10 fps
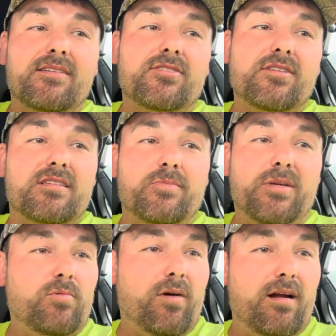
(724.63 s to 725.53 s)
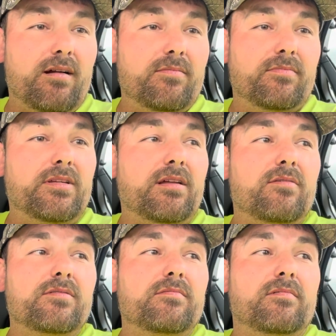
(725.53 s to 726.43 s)
Just beware, you
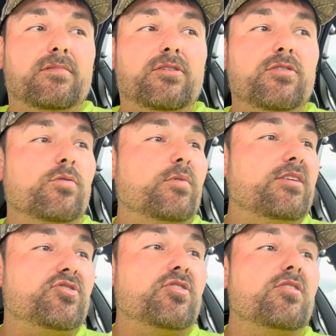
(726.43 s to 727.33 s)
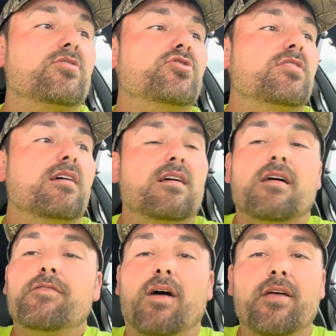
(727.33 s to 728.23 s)
know, do your research,
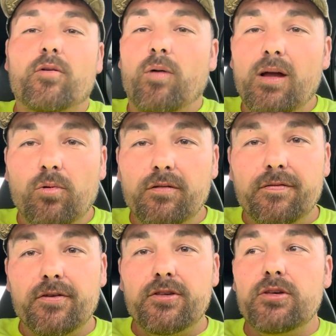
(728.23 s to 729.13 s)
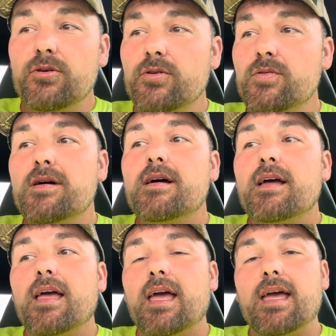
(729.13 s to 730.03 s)
find the right one for you.
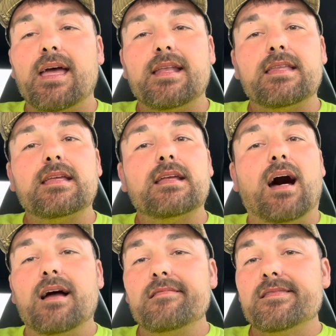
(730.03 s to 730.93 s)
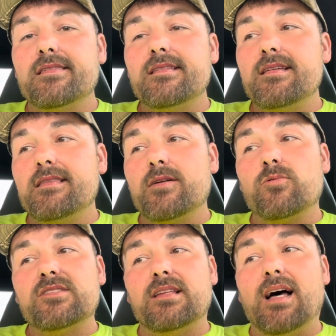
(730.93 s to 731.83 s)
And honestly, there
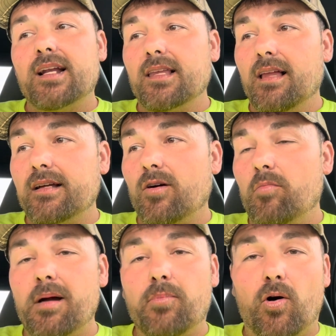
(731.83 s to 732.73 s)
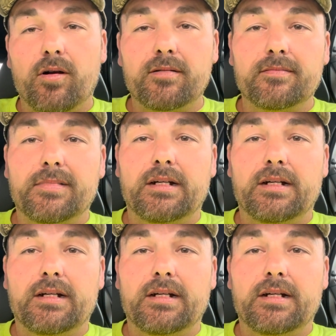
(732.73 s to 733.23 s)
was a lot of luck on my part.